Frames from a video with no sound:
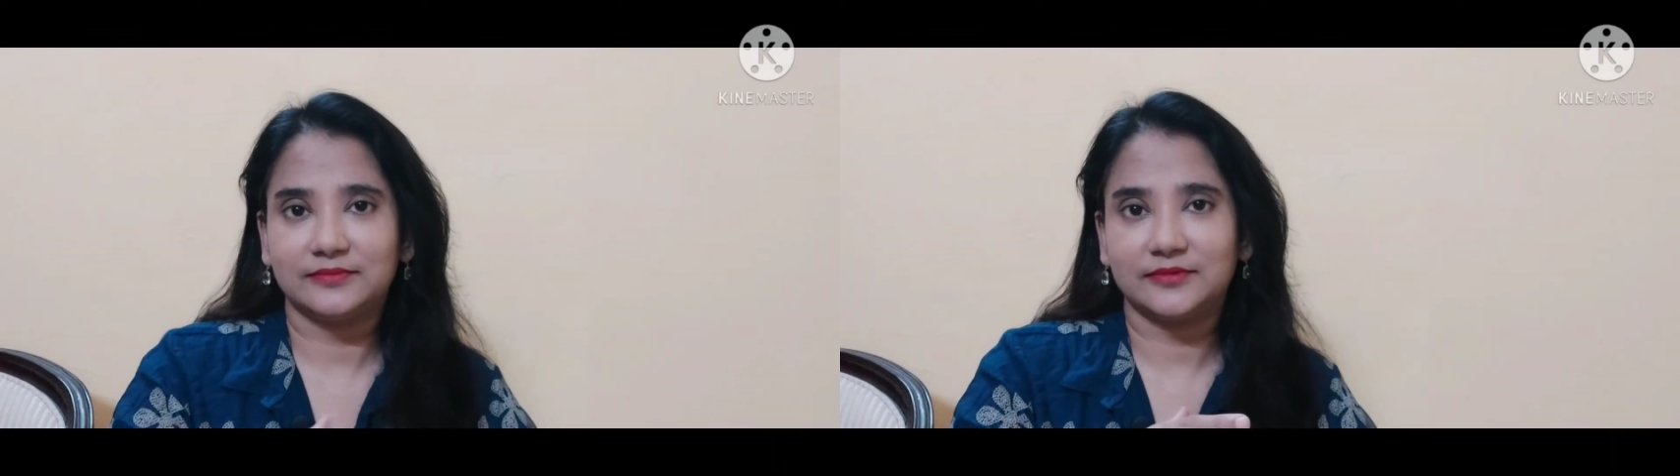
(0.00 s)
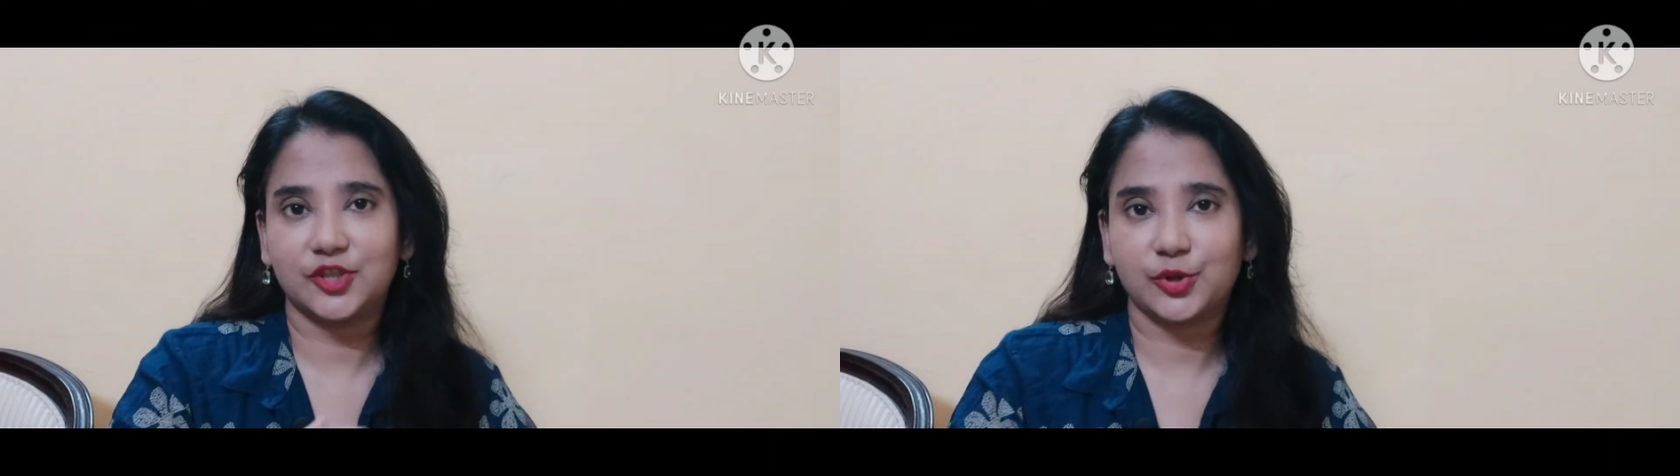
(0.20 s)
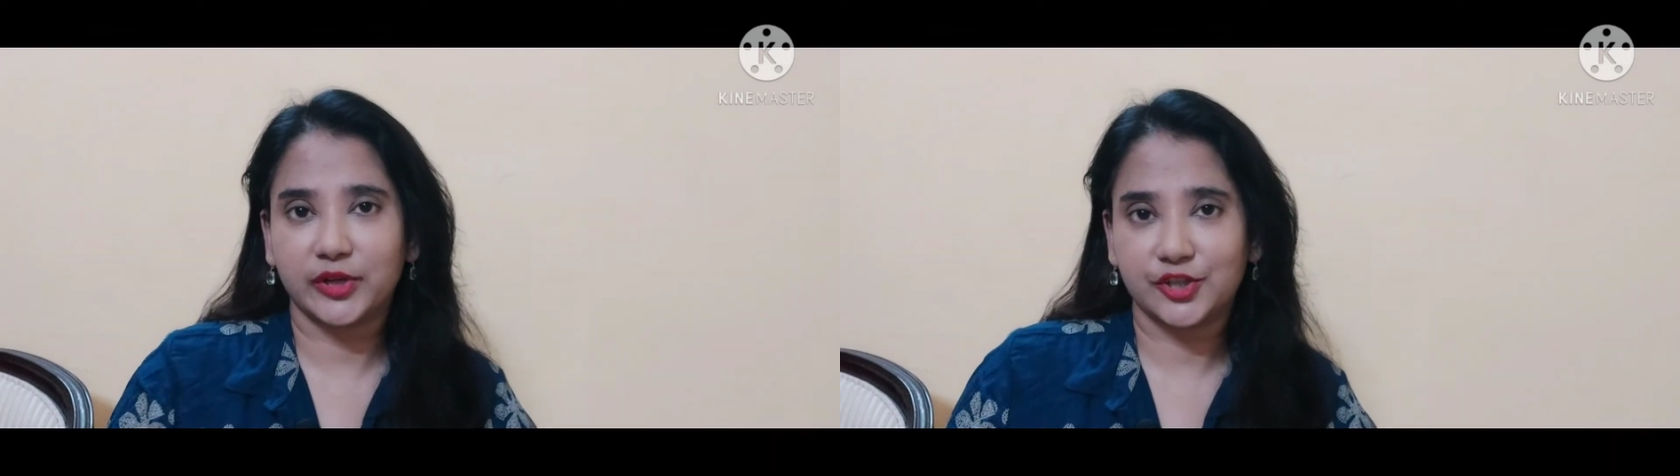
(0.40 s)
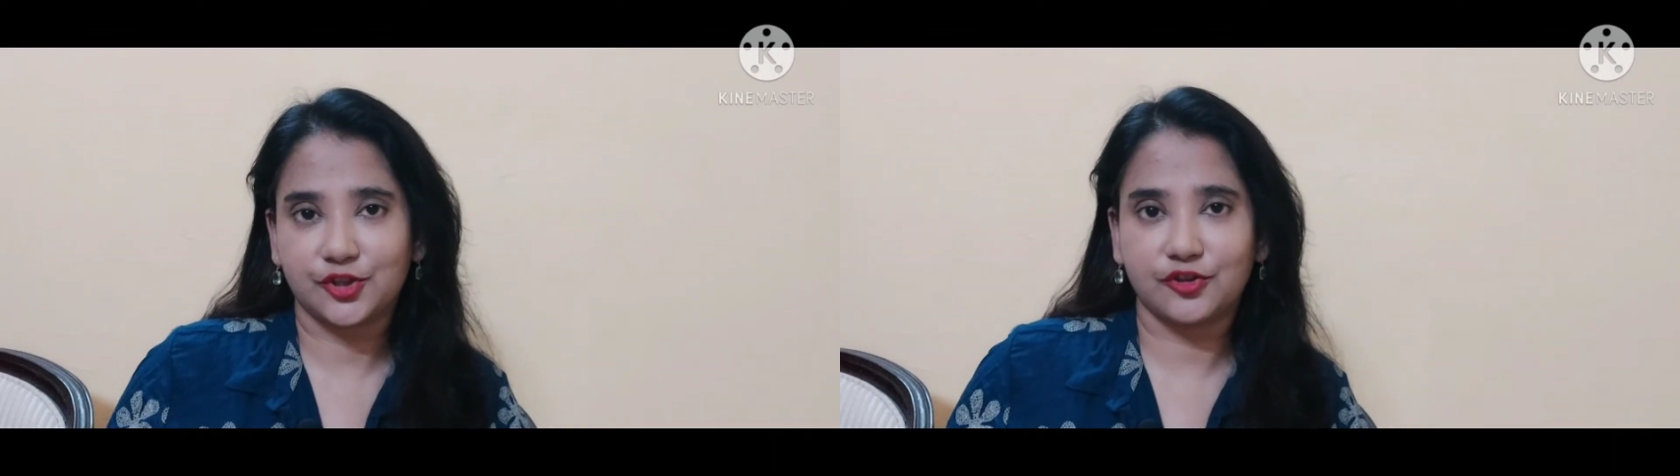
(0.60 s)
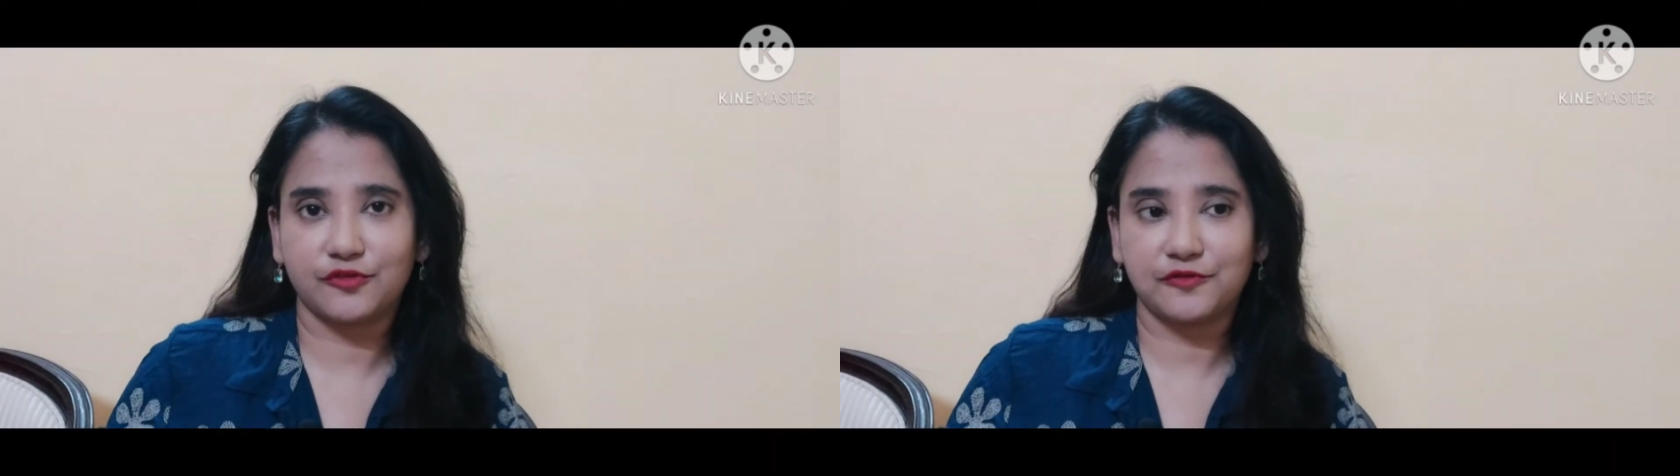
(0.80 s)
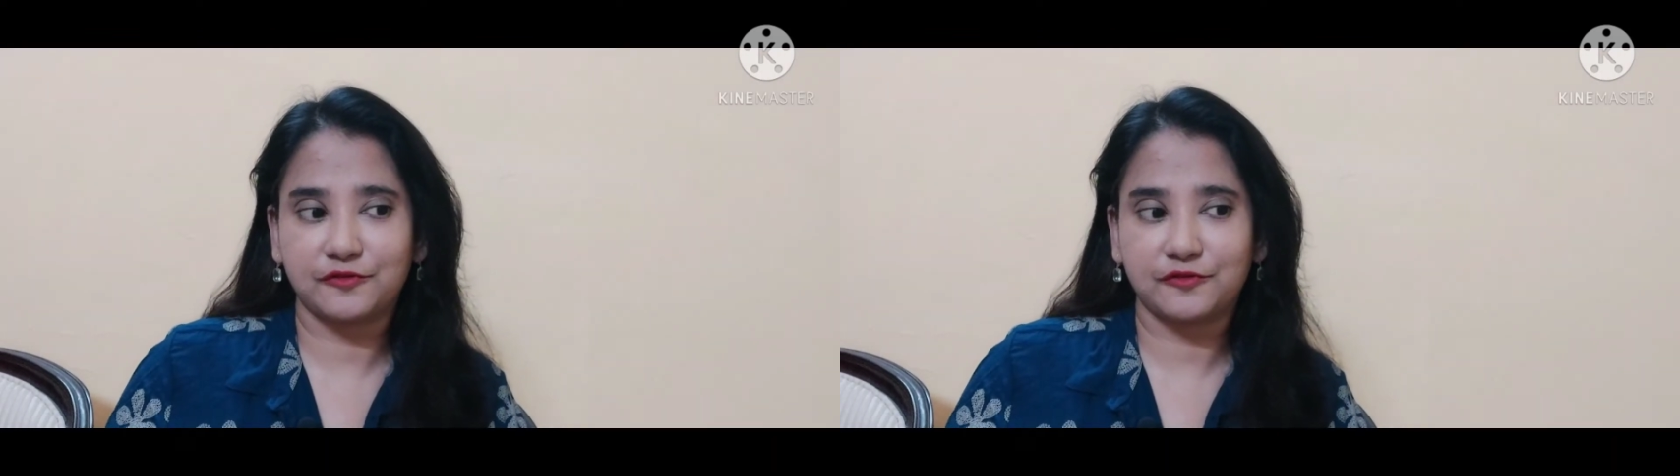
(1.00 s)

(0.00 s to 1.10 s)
duration of